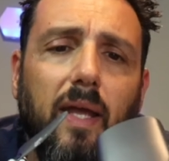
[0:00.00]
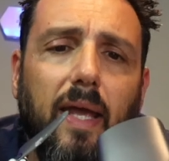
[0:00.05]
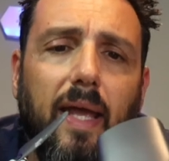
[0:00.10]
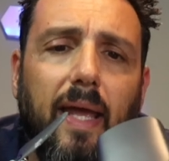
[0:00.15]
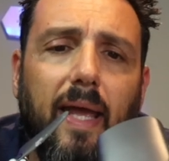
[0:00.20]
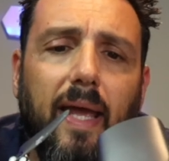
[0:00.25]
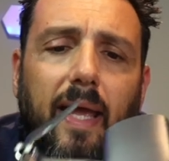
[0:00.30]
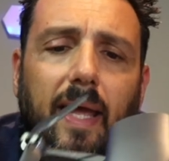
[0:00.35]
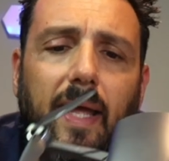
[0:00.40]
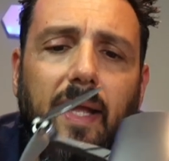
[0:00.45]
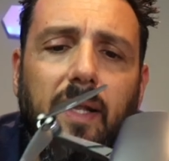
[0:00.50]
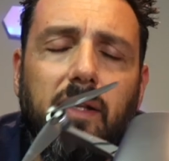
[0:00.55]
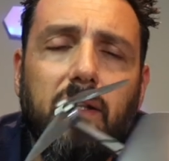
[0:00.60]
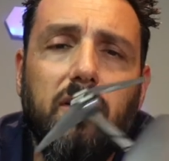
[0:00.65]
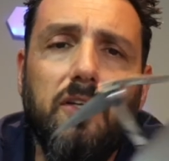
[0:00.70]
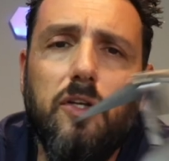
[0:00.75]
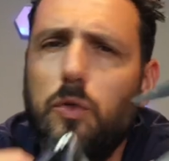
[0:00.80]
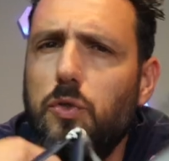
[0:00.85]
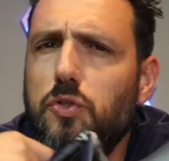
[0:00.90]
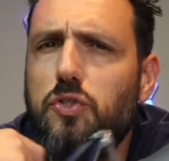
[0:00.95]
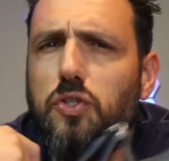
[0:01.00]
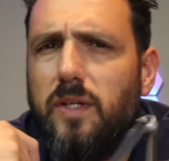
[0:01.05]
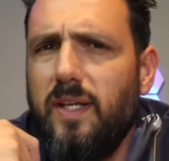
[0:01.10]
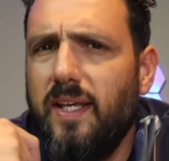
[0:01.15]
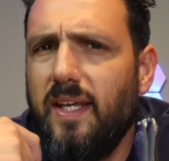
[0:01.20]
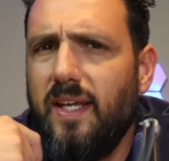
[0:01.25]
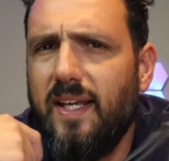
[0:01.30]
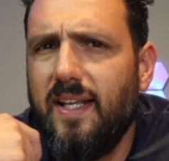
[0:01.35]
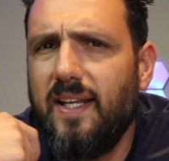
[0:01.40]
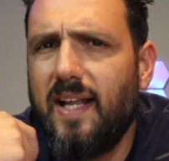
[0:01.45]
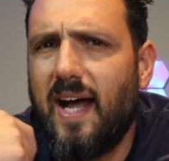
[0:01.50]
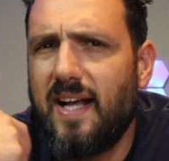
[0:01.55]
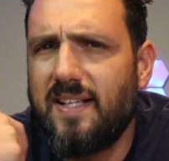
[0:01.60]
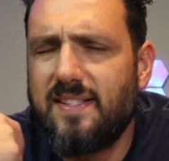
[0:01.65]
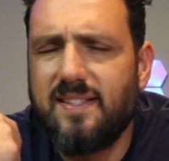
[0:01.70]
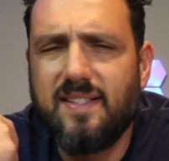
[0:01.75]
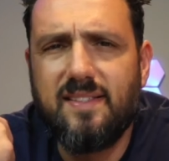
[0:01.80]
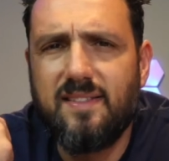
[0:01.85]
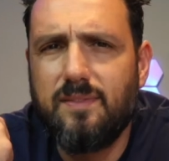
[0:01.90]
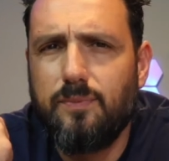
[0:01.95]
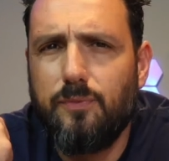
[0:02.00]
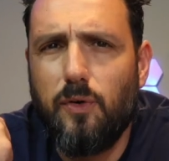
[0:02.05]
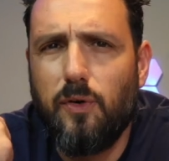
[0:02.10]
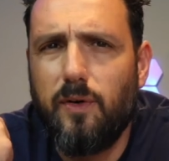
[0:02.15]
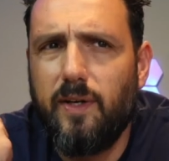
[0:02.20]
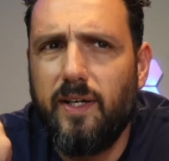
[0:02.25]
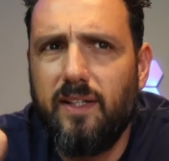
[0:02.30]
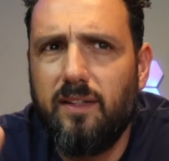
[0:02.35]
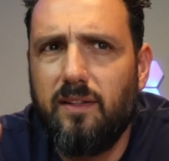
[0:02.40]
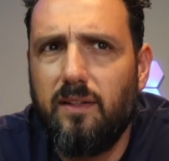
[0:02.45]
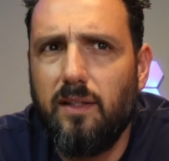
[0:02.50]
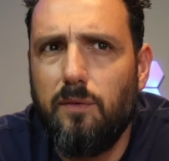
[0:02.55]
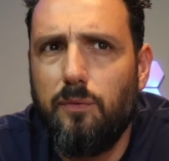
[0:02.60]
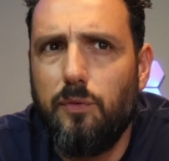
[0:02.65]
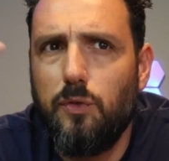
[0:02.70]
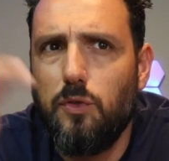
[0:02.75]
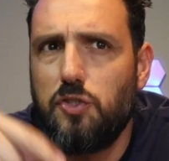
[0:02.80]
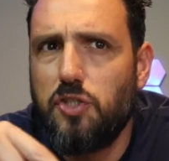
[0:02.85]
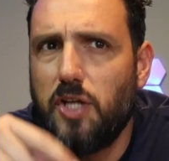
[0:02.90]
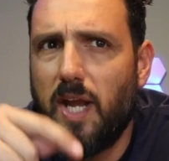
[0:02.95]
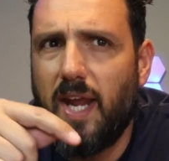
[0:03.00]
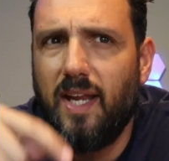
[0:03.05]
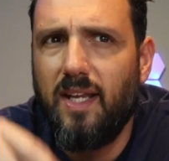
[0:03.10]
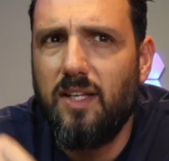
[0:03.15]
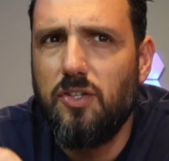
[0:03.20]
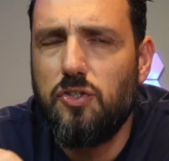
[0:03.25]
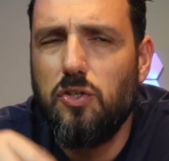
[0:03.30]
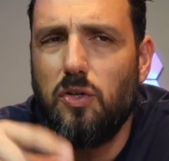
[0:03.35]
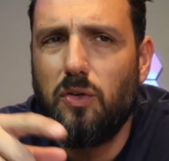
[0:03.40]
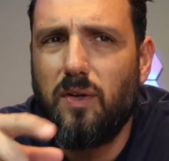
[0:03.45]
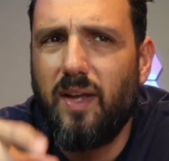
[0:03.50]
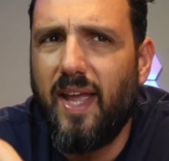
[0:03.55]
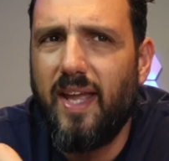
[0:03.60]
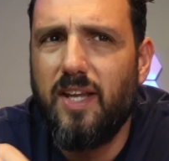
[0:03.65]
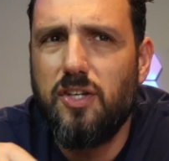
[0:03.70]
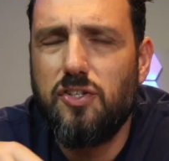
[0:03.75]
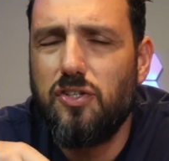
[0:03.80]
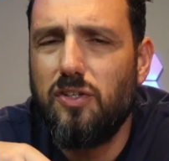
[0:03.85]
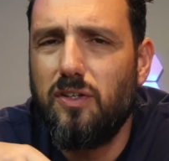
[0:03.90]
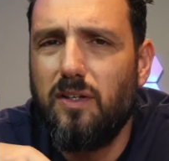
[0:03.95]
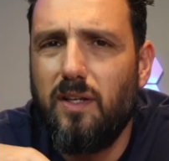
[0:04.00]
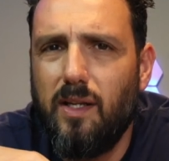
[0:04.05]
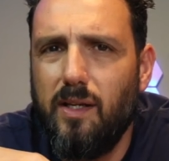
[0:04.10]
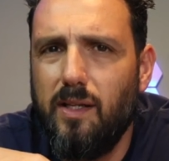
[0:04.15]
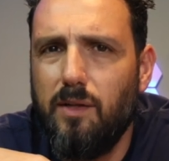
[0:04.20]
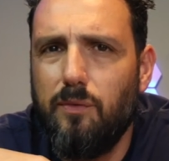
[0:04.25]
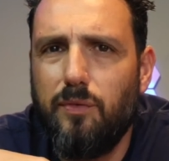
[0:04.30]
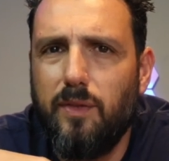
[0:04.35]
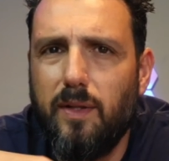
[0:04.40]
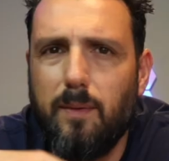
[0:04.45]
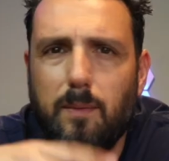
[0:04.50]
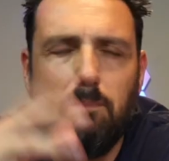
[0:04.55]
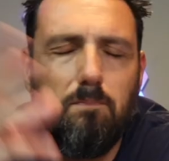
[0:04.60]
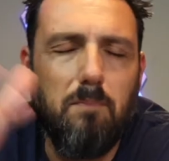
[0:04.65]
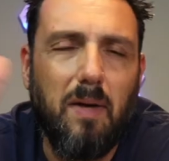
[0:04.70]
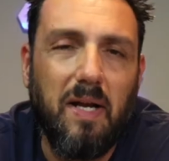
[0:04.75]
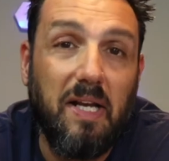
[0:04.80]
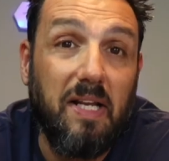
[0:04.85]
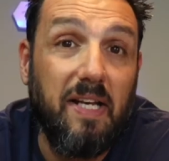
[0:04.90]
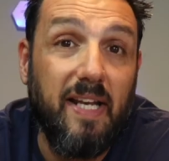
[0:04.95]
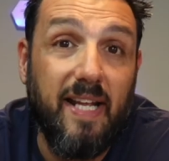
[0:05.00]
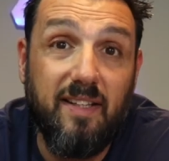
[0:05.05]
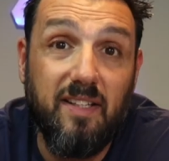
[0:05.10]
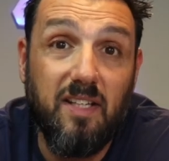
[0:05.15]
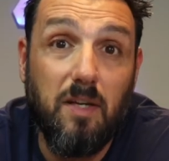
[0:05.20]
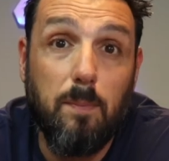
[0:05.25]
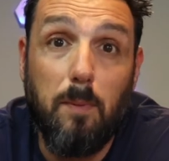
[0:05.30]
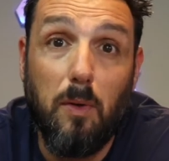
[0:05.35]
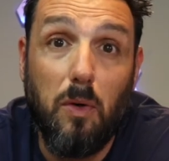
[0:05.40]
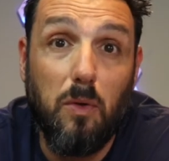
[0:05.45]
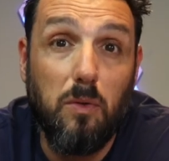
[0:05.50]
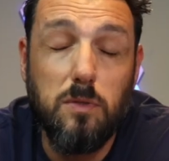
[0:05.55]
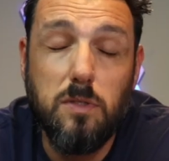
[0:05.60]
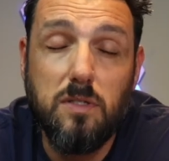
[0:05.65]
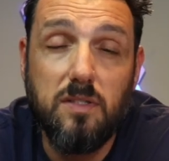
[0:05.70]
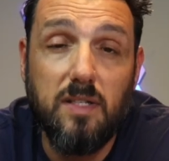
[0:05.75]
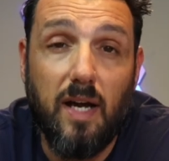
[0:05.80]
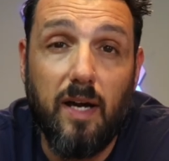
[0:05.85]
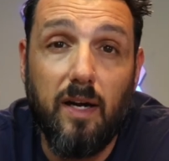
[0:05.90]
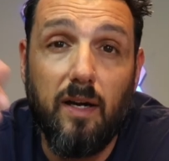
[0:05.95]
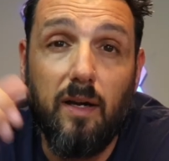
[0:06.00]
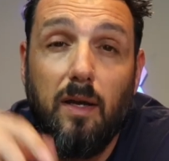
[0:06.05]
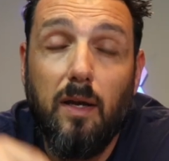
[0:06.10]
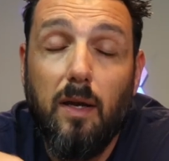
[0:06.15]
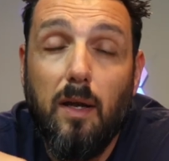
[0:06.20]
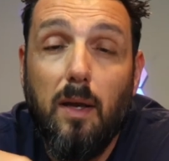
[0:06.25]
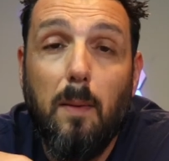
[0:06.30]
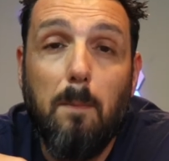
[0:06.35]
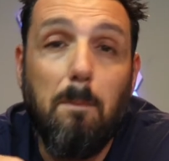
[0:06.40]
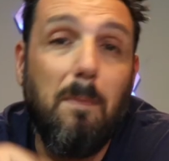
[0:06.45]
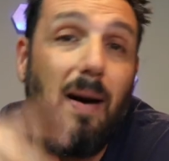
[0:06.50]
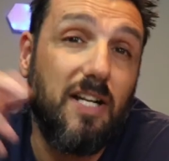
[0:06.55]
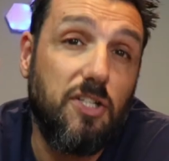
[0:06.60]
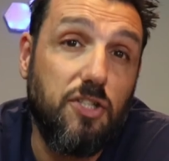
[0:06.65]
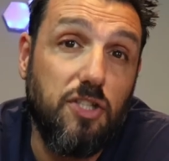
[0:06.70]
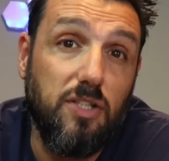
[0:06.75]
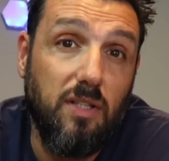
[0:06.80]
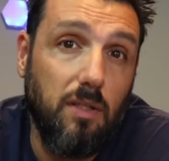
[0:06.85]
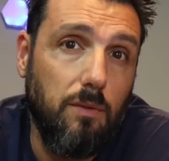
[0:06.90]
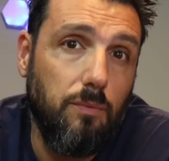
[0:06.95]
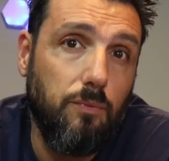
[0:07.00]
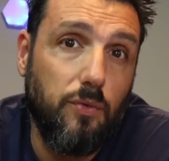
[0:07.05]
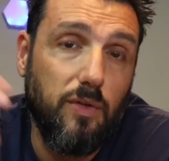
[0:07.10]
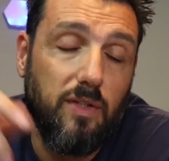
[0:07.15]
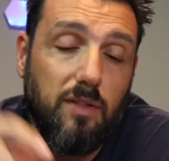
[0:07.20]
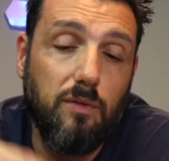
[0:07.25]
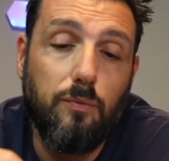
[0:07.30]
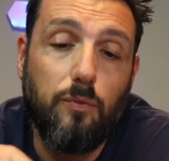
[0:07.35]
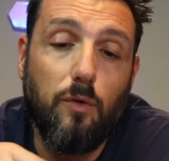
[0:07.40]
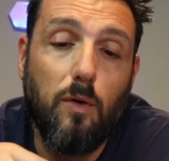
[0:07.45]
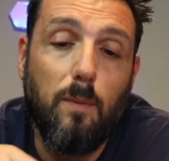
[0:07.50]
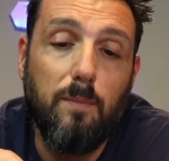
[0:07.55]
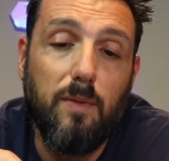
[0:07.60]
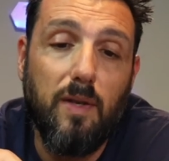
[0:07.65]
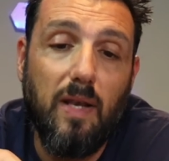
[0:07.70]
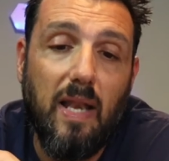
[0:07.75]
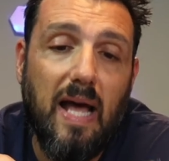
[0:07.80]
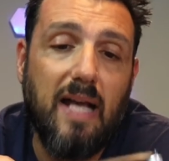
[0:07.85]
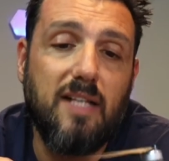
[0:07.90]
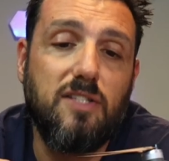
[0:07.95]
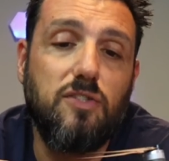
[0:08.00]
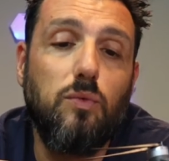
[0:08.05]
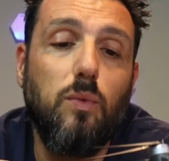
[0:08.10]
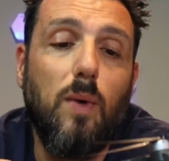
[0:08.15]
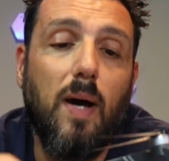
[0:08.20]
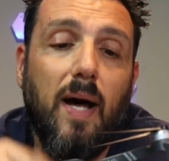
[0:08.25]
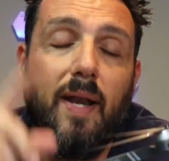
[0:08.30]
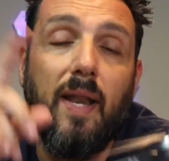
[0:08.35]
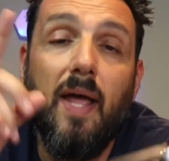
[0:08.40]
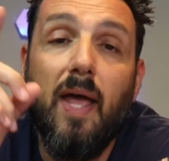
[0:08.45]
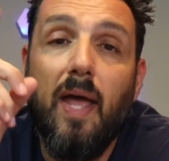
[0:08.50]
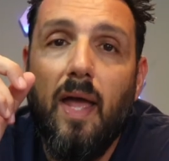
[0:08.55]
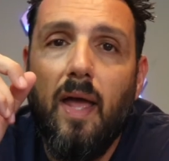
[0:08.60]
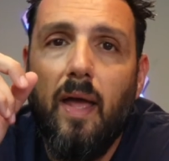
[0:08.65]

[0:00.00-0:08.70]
and usually it asks for it if you change location and if the magnetic poles are much different from the last one.